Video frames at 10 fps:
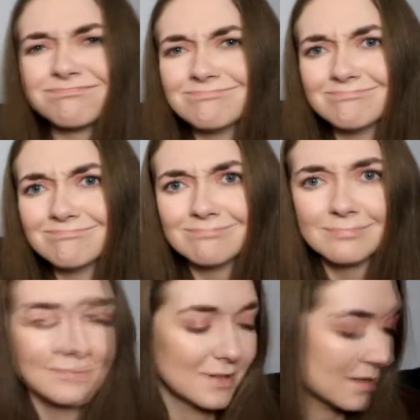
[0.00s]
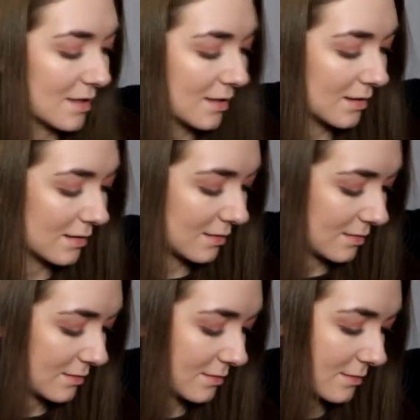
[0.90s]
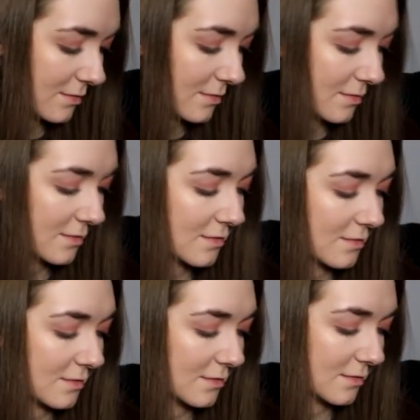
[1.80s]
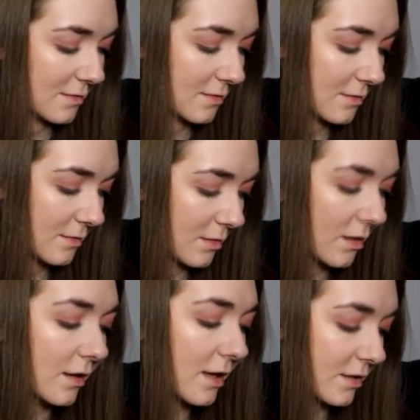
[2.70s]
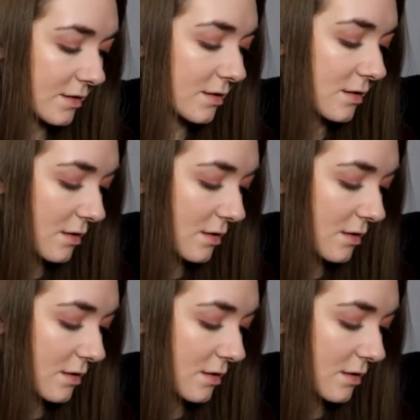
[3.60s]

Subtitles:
The person shown says nothing.